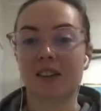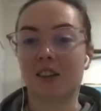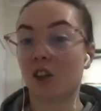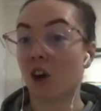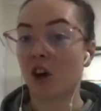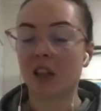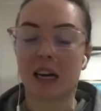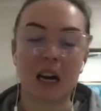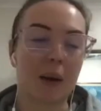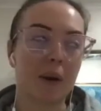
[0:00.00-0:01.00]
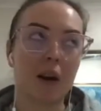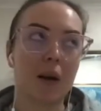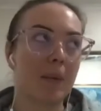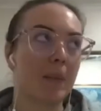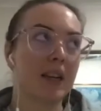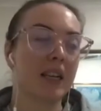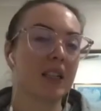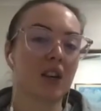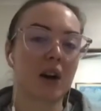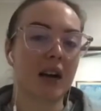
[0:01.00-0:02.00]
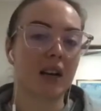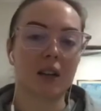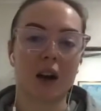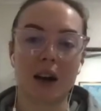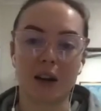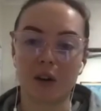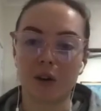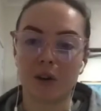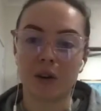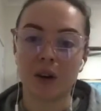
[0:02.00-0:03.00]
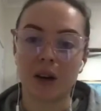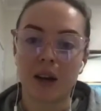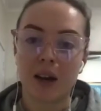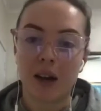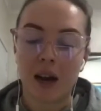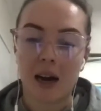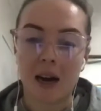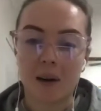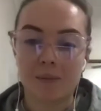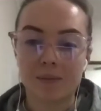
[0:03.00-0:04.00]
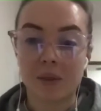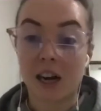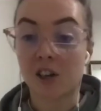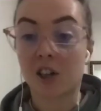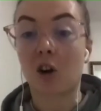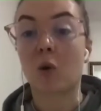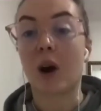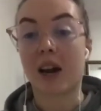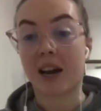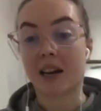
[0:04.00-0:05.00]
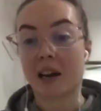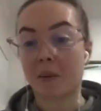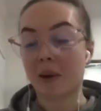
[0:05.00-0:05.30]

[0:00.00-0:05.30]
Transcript: No, like I remember years ago, I had a client who actually got quite heated at me